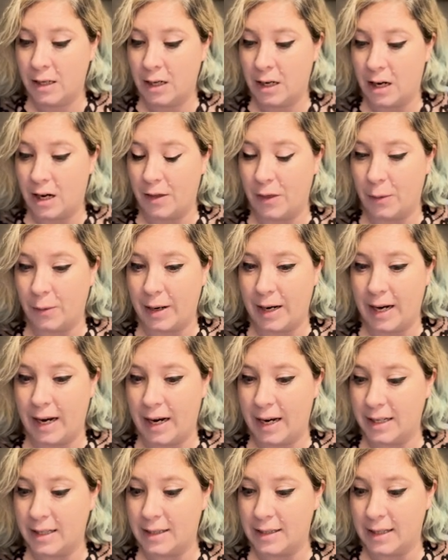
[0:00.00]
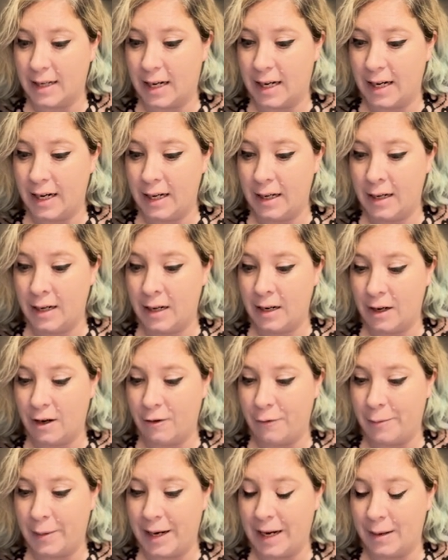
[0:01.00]
on the right-hand side
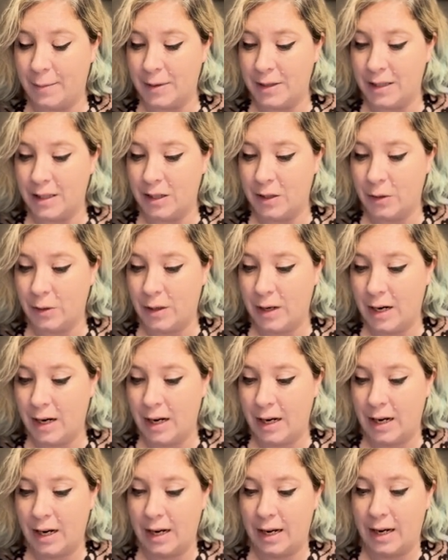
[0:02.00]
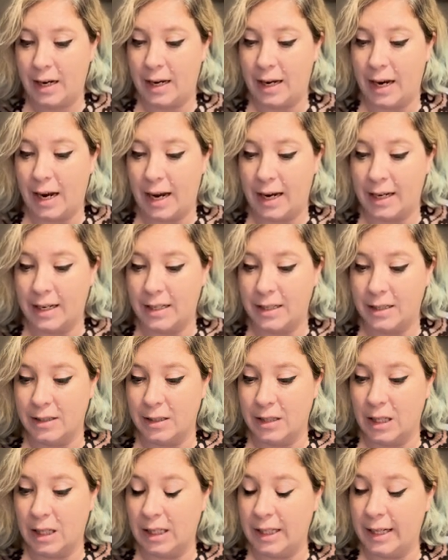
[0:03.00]
of my episode, I can
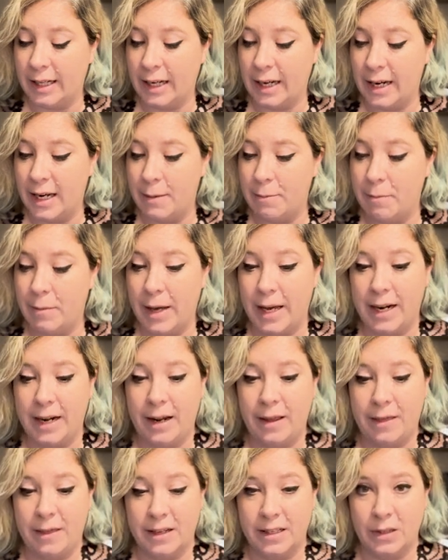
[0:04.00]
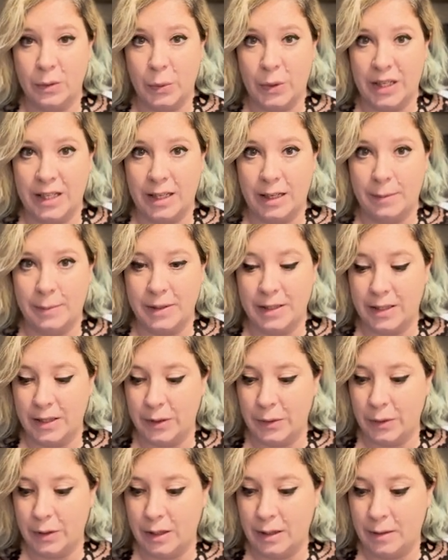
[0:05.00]
click embed this one
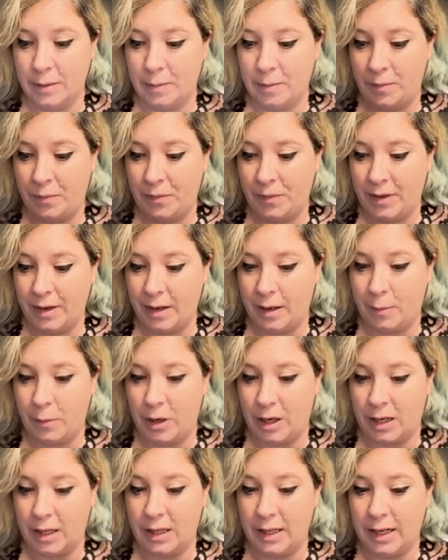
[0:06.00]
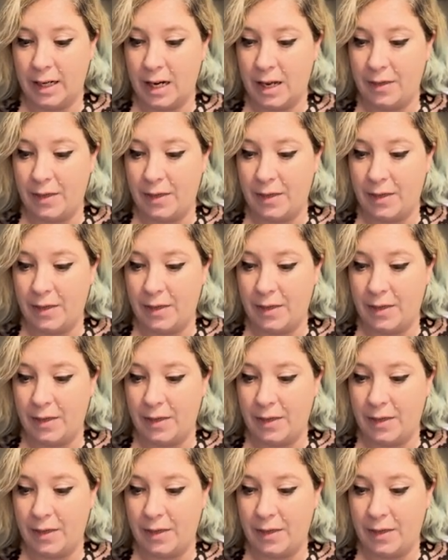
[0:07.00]
episode. I'm going to click on